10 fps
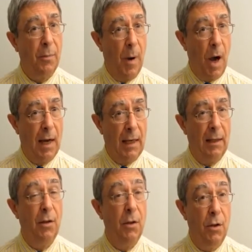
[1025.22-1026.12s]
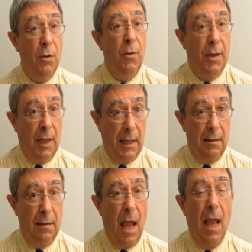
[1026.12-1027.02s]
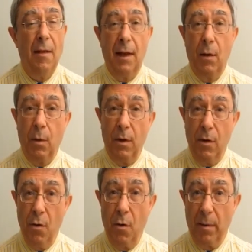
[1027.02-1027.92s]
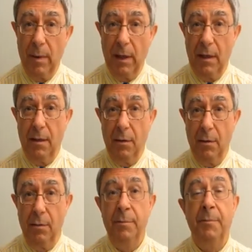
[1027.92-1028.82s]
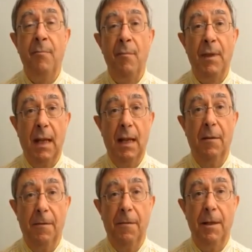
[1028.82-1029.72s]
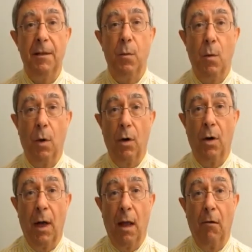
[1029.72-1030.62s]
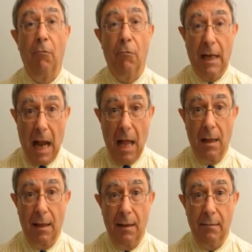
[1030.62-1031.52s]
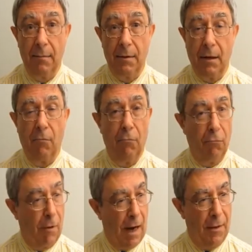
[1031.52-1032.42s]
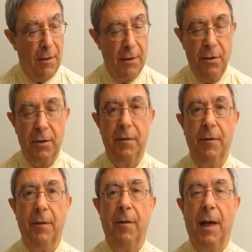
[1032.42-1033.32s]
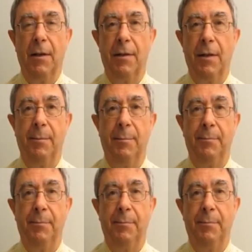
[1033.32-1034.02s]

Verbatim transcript: your body to do things that it would normally do if this were reality rather than just vivid fantasy.